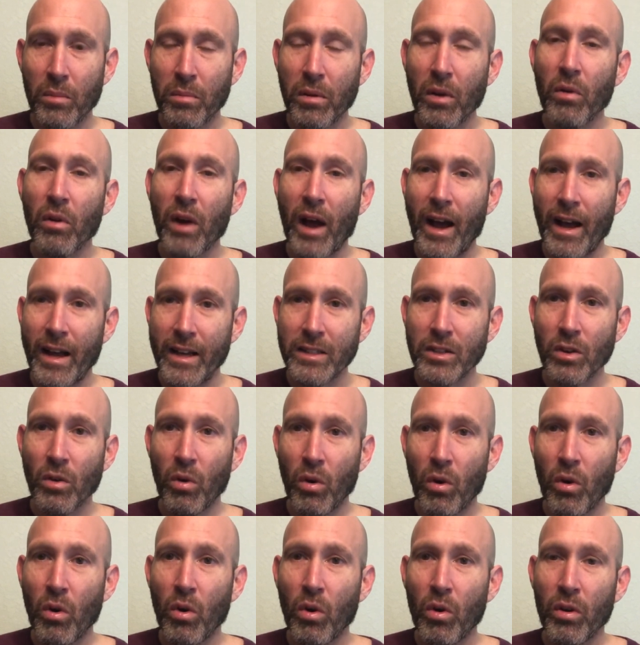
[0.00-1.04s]
But as a
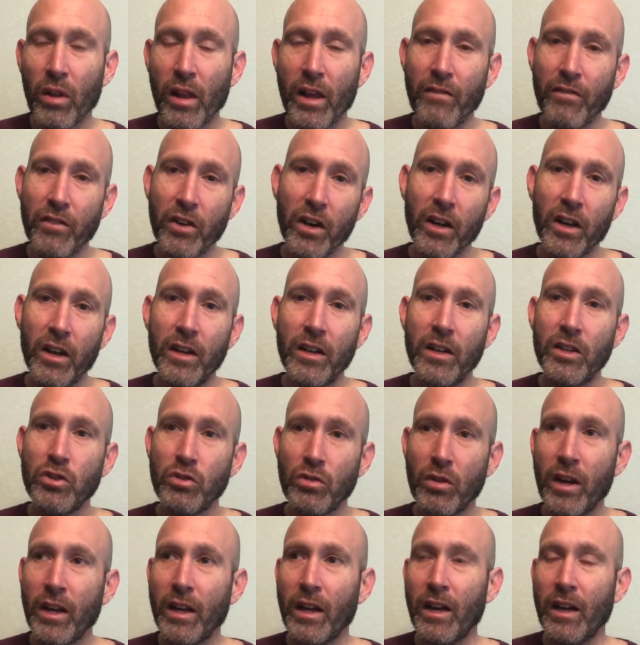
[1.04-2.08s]
whole, if you're going to
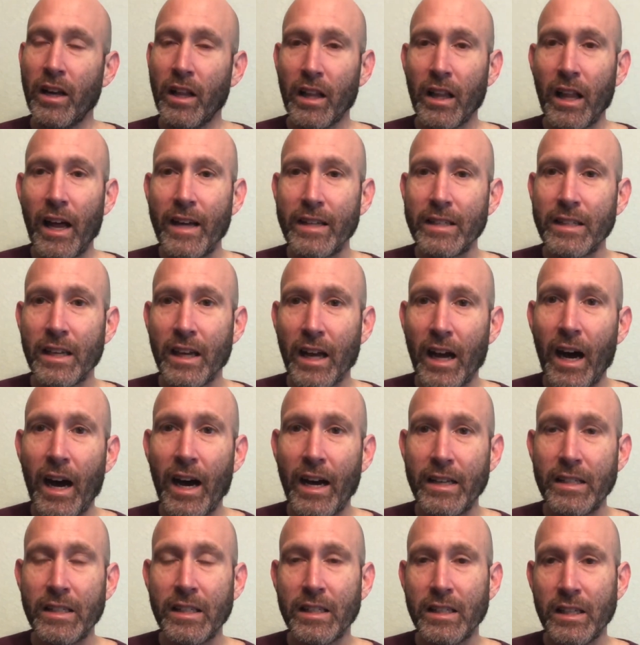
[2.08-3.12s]
drink a classic
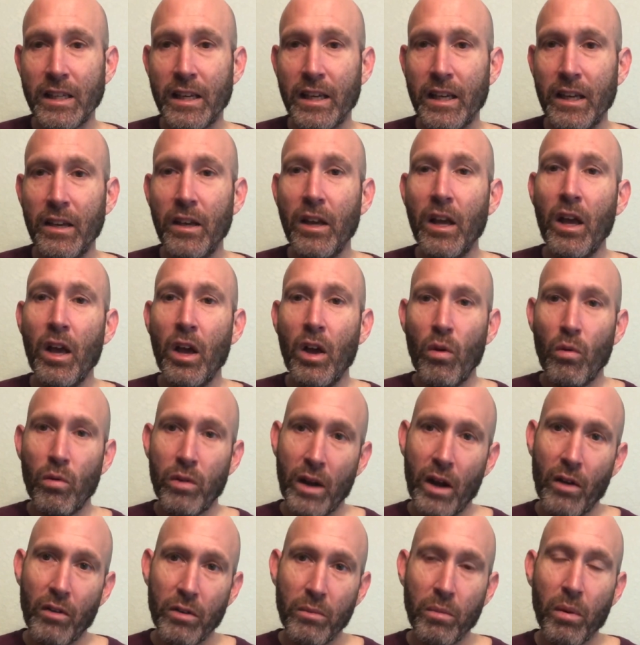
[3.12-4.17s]
iced tea, what
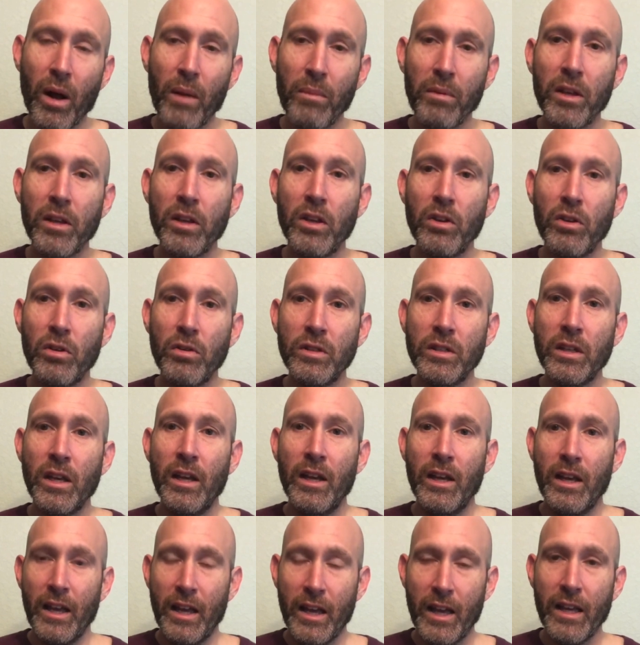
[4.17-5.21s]
I would probably use
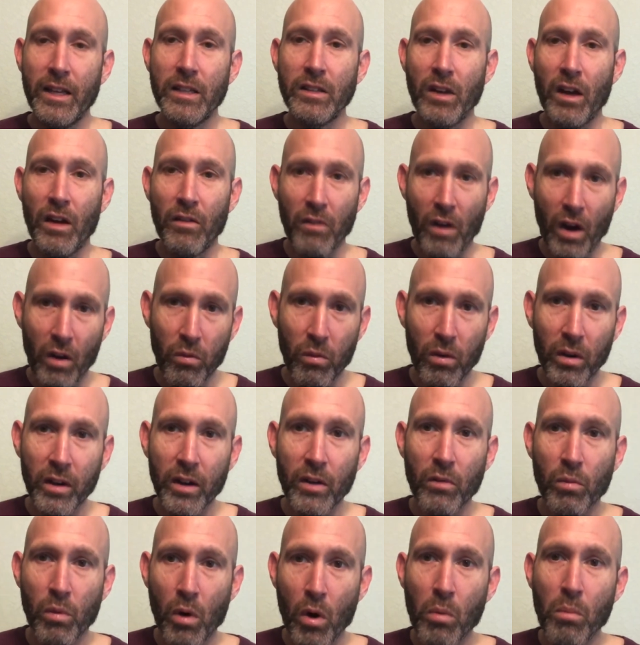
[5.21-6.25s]
is a really
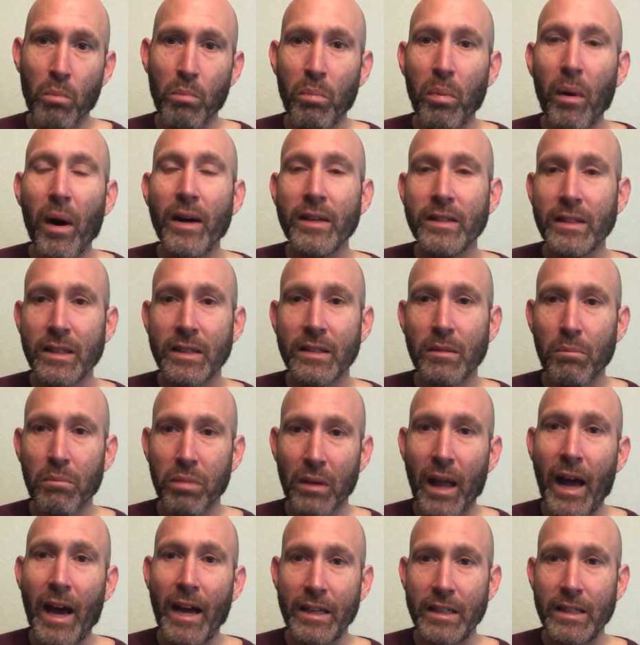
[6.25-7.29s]
robust
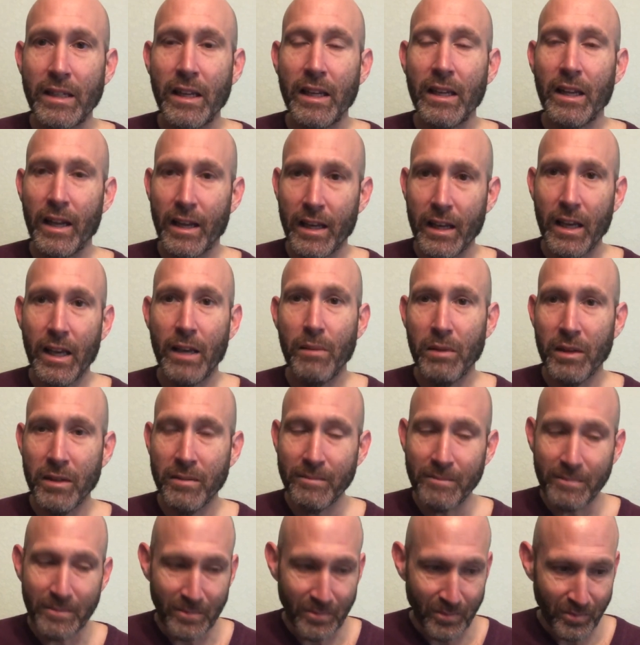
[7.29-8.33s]
black tea like Keeman.
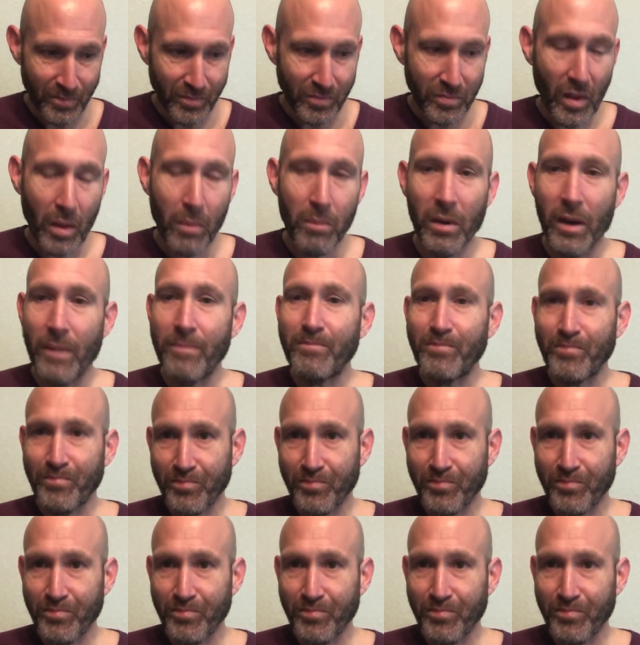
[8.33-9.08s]
But